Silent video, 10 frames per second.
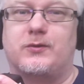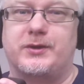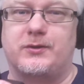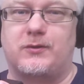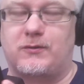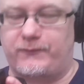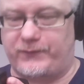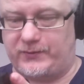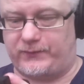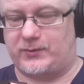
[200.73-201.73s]
and
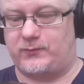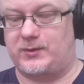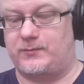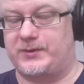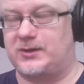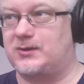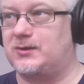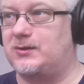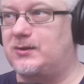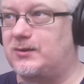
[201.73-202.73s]
off, if it will
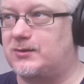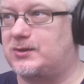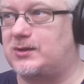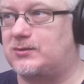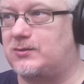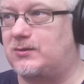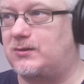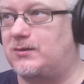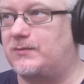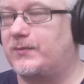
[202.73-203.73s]
be
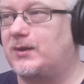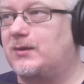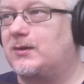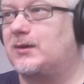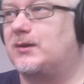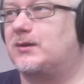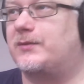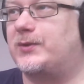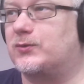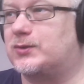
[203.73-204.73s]
censor the
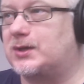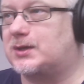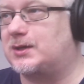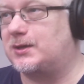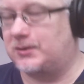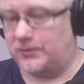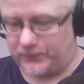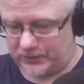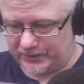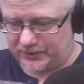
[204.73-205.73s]
music you're
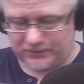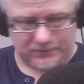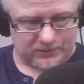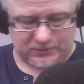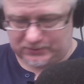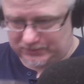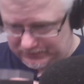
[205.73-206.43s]
playing. And